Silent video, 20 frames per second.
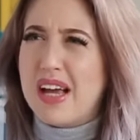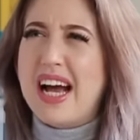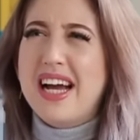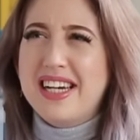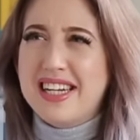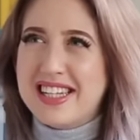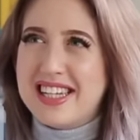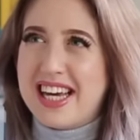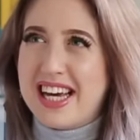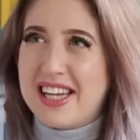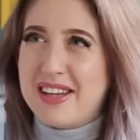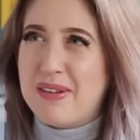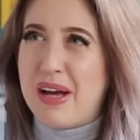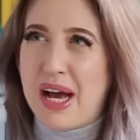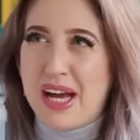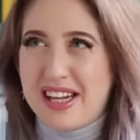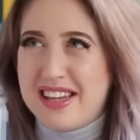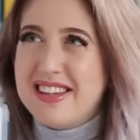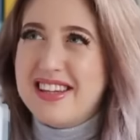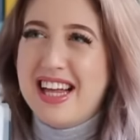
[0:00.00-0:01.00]
I did get,
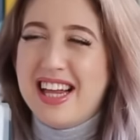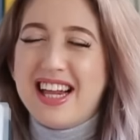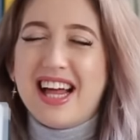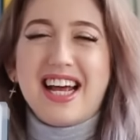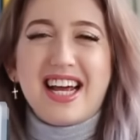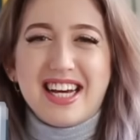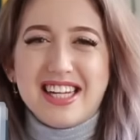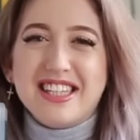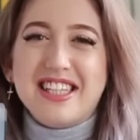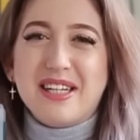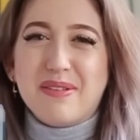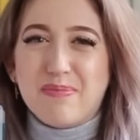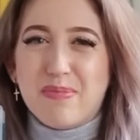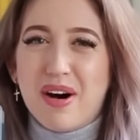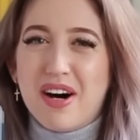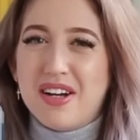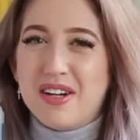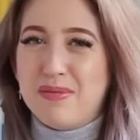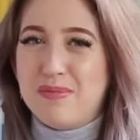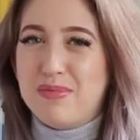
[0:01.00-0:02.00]
I like I did
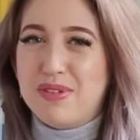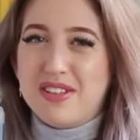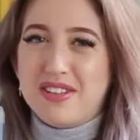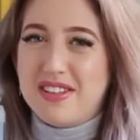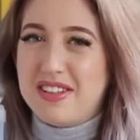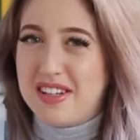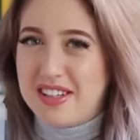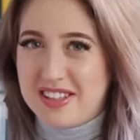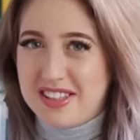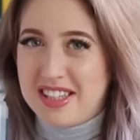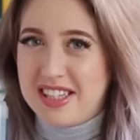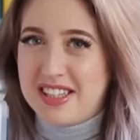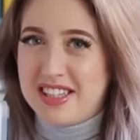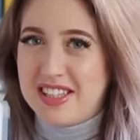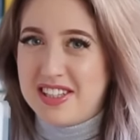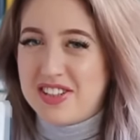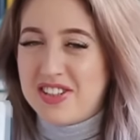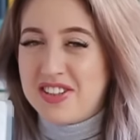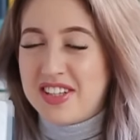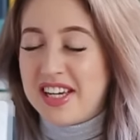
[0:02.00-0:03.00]
buy them, but not in
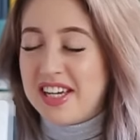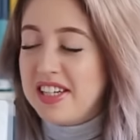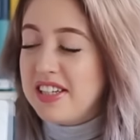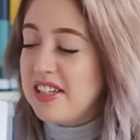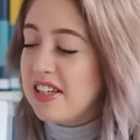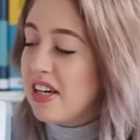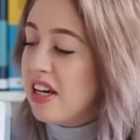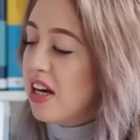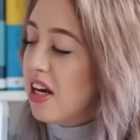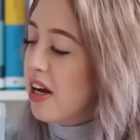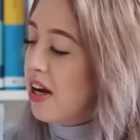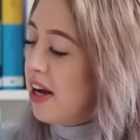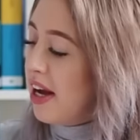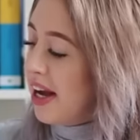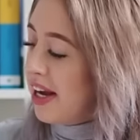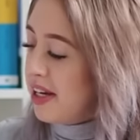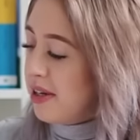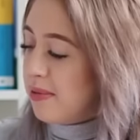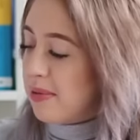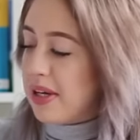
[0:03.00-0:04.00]
this stage.
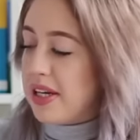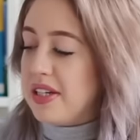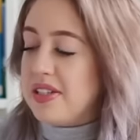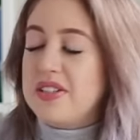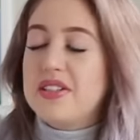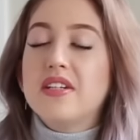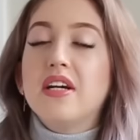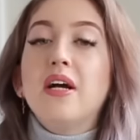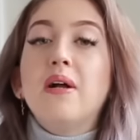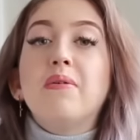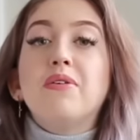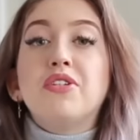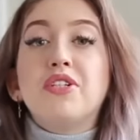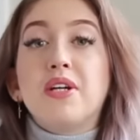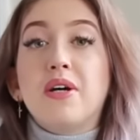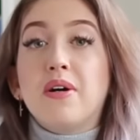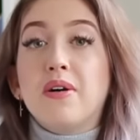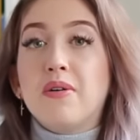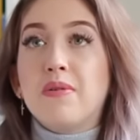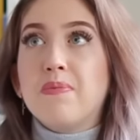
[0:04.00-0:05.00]
Anyways,
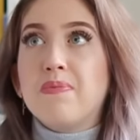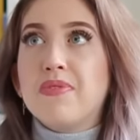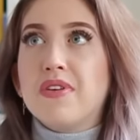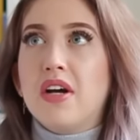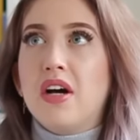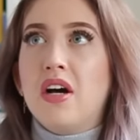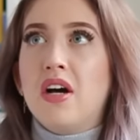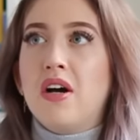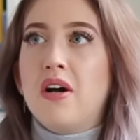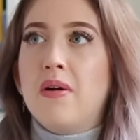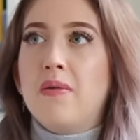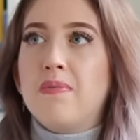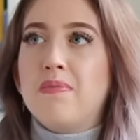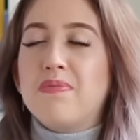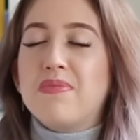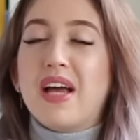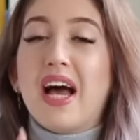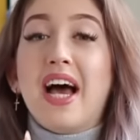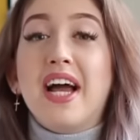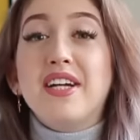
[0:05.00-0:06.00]
so um,
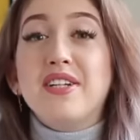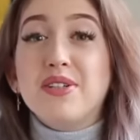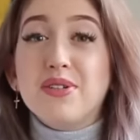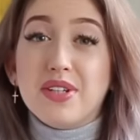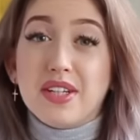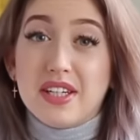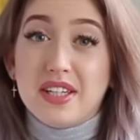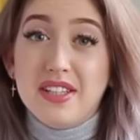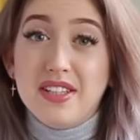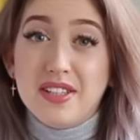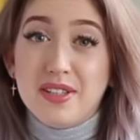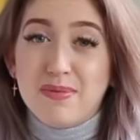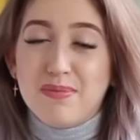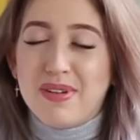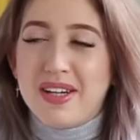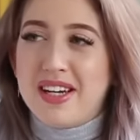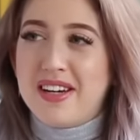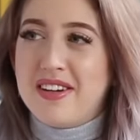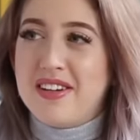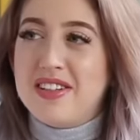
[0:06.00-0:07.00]
I do this
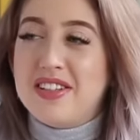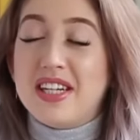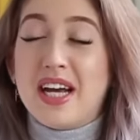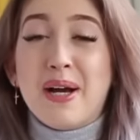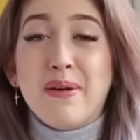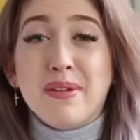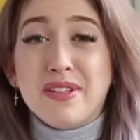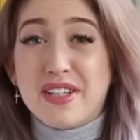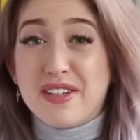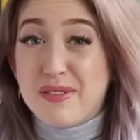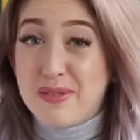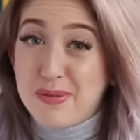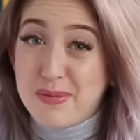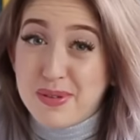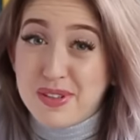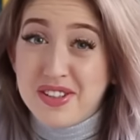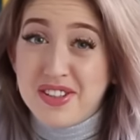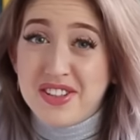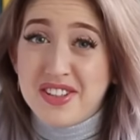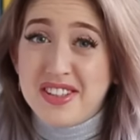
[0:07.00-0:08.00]
because I'm the type of
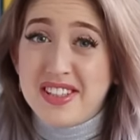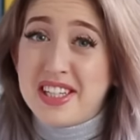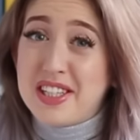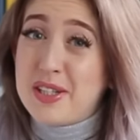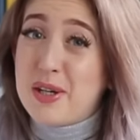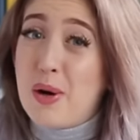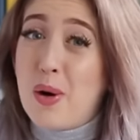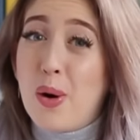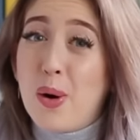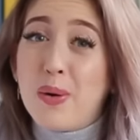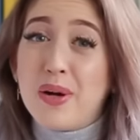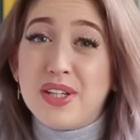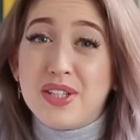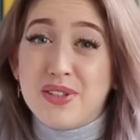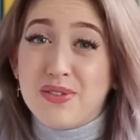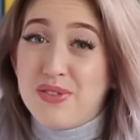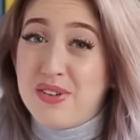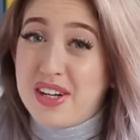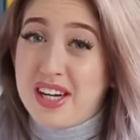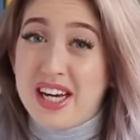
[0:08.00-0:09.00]
person that always
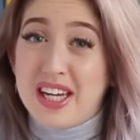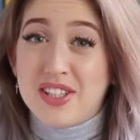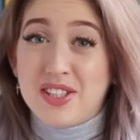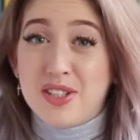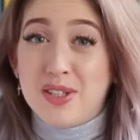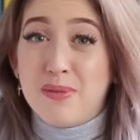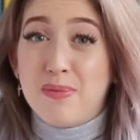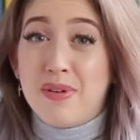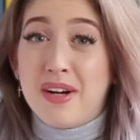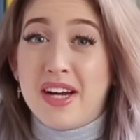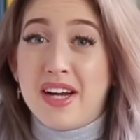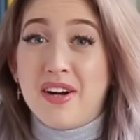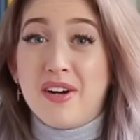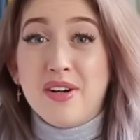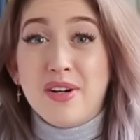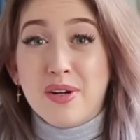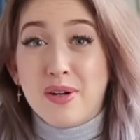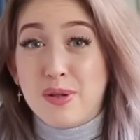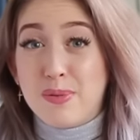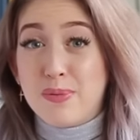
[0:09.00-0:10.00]
forgets to bring
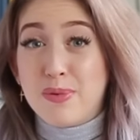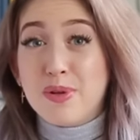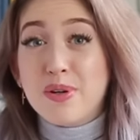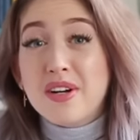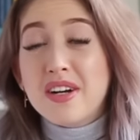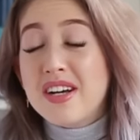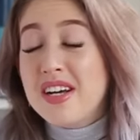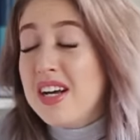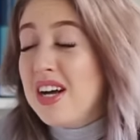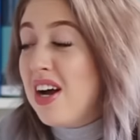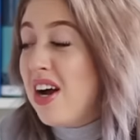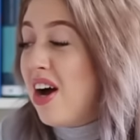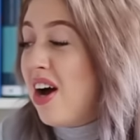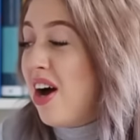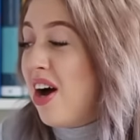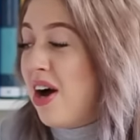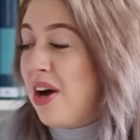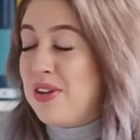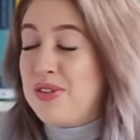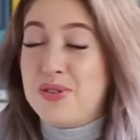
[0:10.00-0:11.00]
her notebook
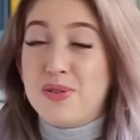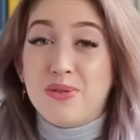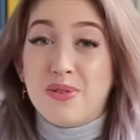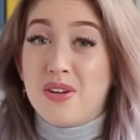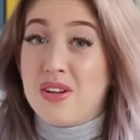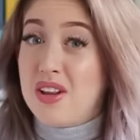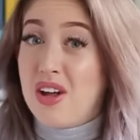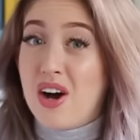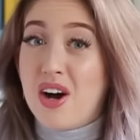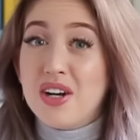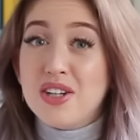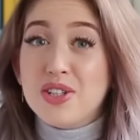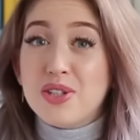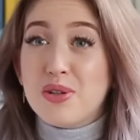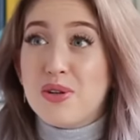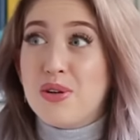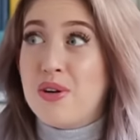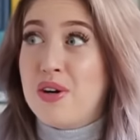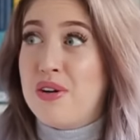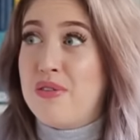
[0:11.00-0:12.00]
uh, to class,
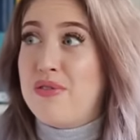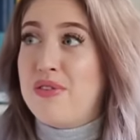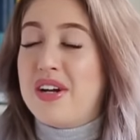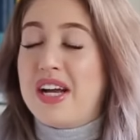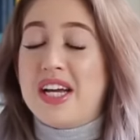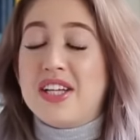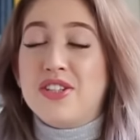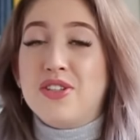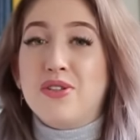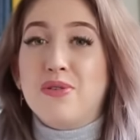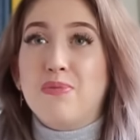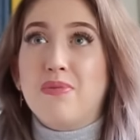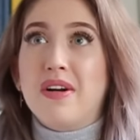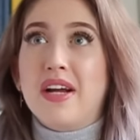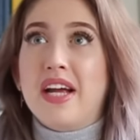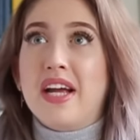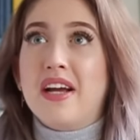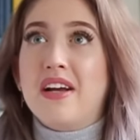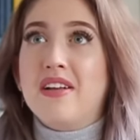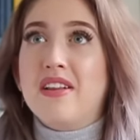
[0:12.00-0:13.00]
or forgets to
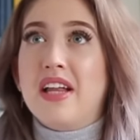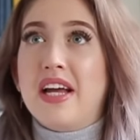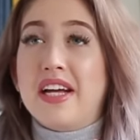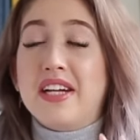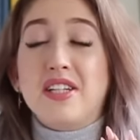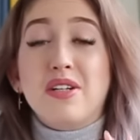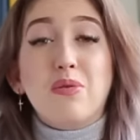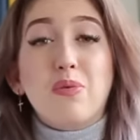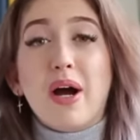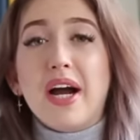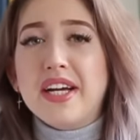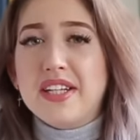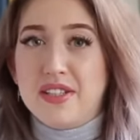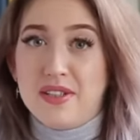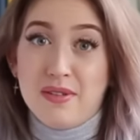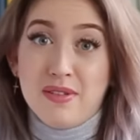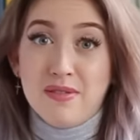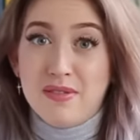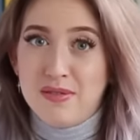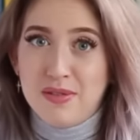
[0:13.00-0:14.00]
bring like the right
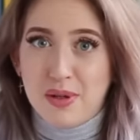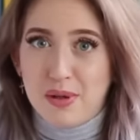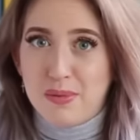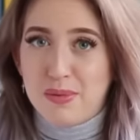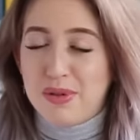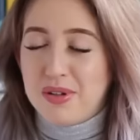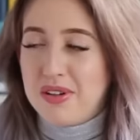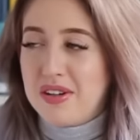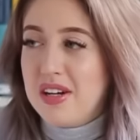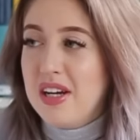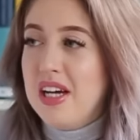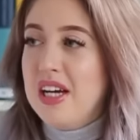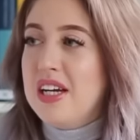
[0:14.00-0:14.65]
notebook.